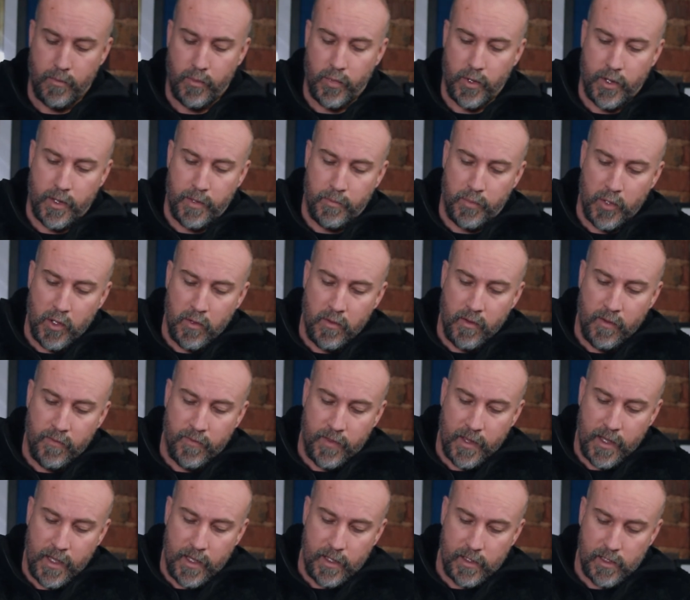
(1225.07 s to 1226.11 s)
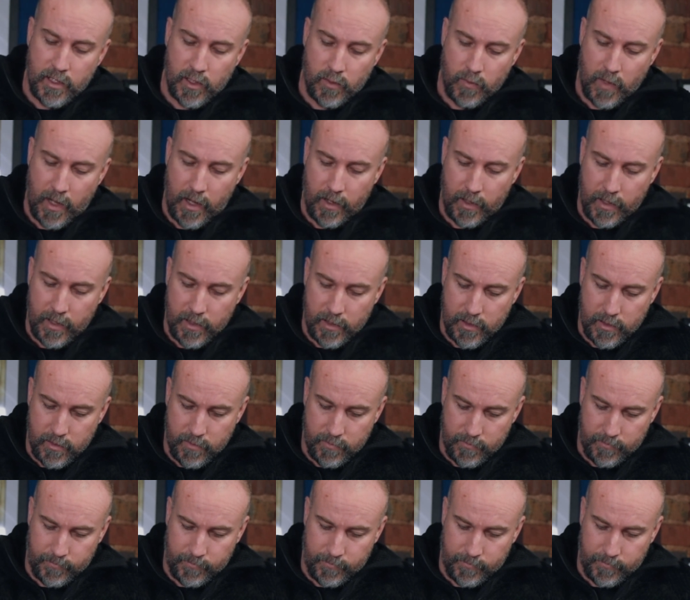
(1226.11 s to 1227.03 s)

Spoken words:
But the beauty of these as well is